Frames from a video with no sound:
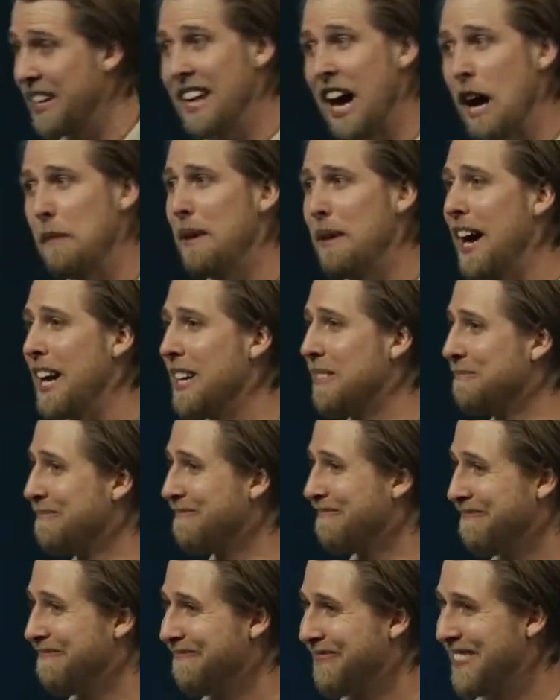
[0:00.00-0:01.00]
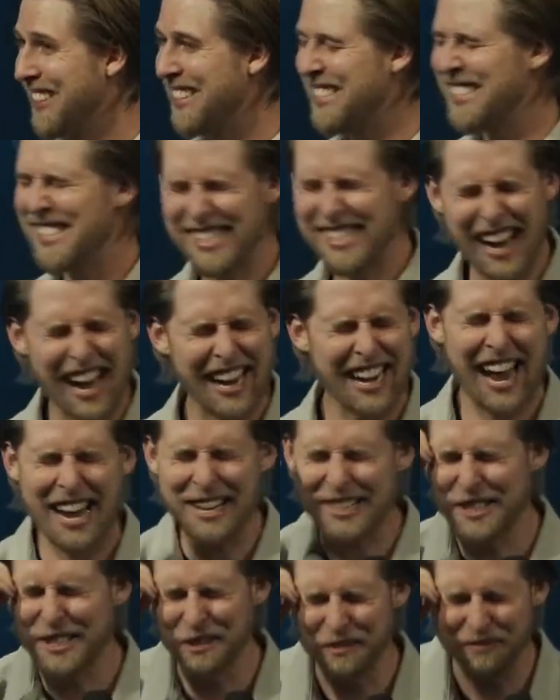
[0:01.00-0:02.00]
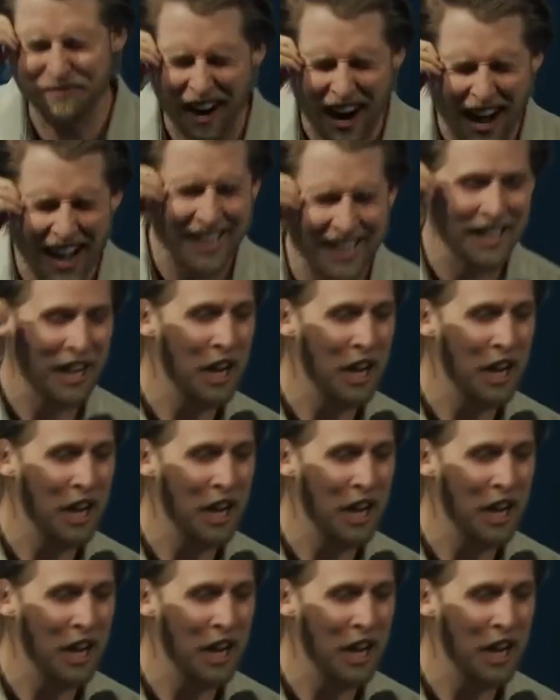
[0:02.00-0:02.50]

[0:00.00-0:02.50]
not by sight. Divine